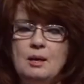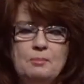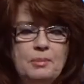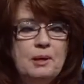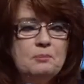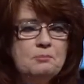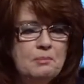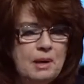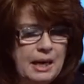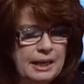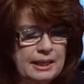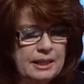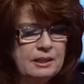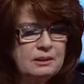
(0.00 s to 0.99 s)
but
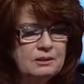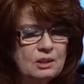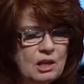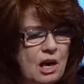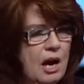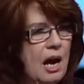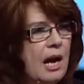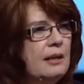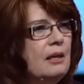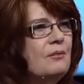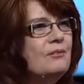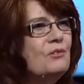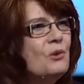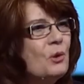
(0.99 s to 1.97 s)
mighty in God
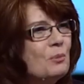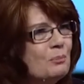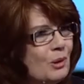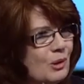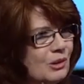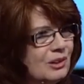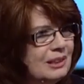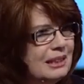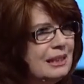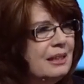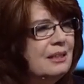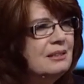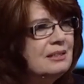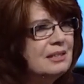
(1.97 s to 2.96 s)
for pulling